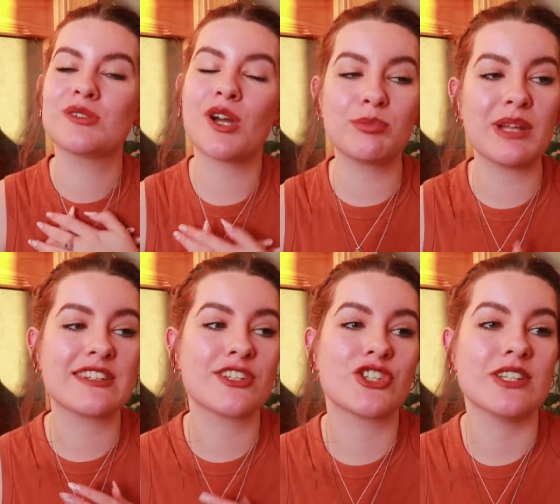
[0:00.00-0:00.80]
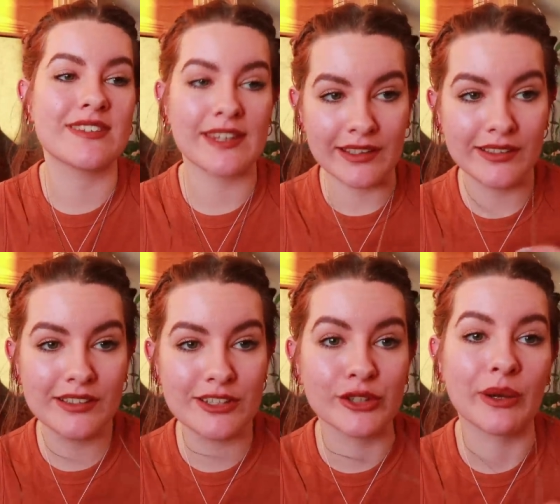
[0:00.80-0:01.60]
God bless her, she is
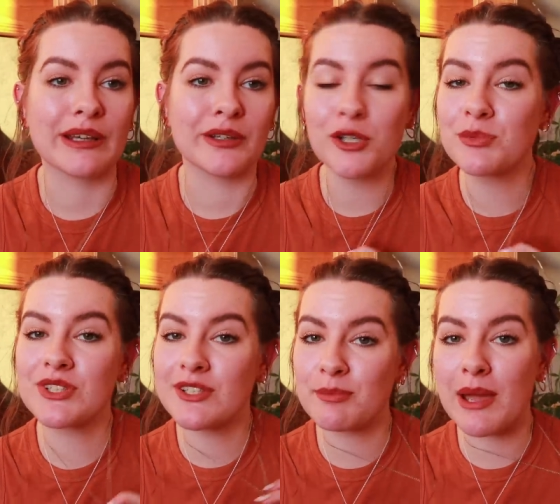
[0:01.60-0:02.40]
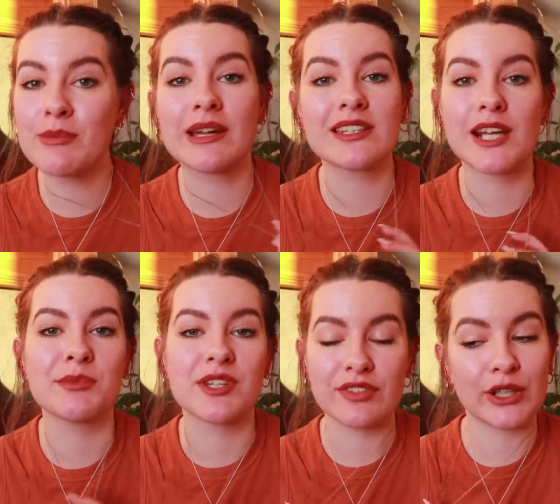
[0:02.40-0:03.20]
ill, so I hope she is better by the time
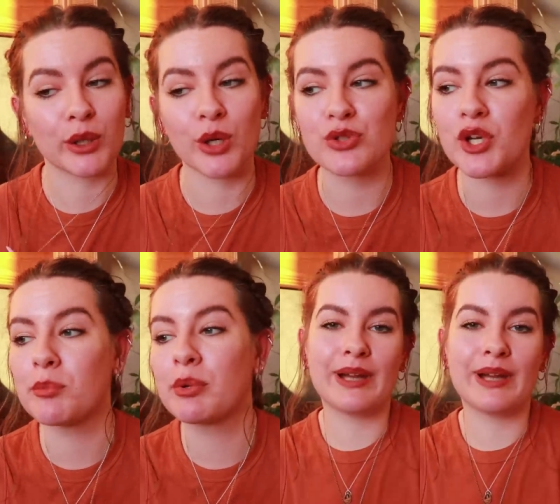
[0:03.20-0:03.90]
this video goes up.